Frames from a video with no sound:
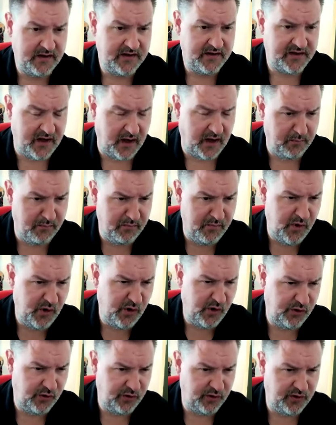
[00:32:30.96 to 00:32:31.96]
some
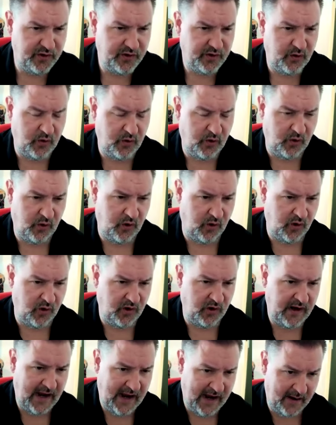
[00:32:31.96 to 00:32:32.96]
mood
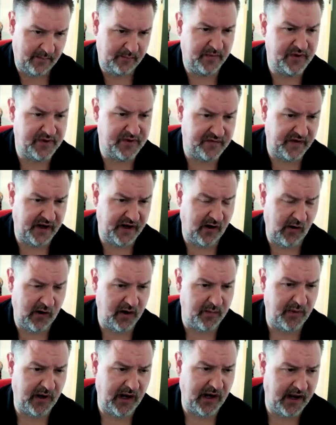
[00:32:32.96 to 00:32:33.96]
or atmosphere in
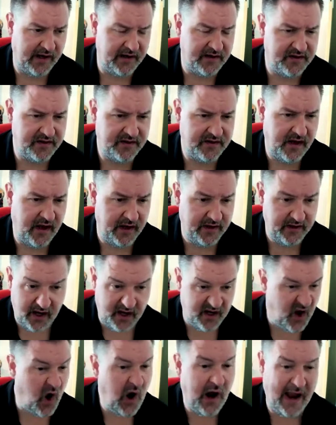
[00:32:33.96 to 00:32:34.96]
a place and
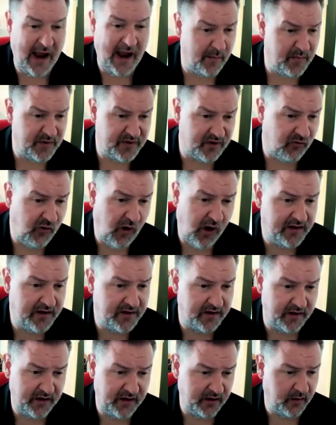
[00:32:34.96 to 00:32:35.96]
and i am as a
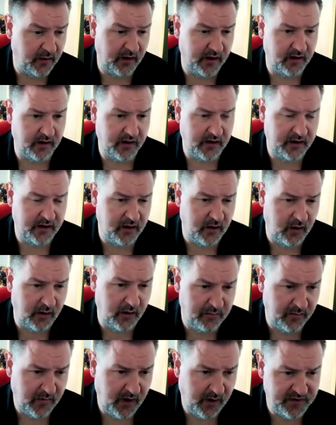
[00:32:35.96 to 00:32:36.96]
writer you know and i you know
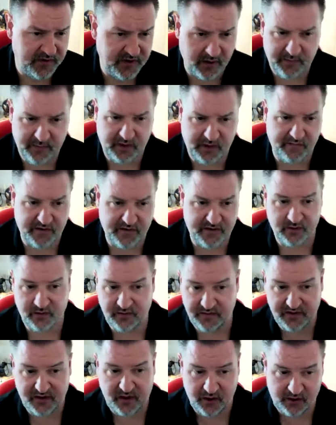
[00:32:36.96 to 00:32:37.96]
i'm, I'm something of a sort
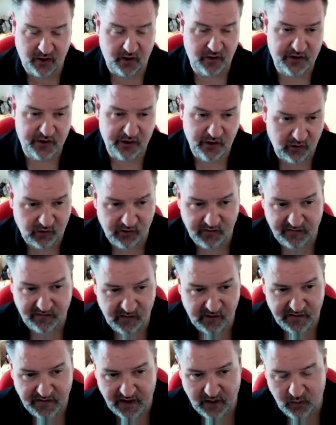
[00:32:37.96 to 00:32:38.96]
of
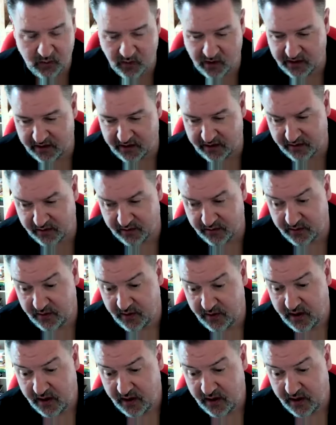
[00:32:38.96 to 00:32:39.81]
psychogeographer in that way you know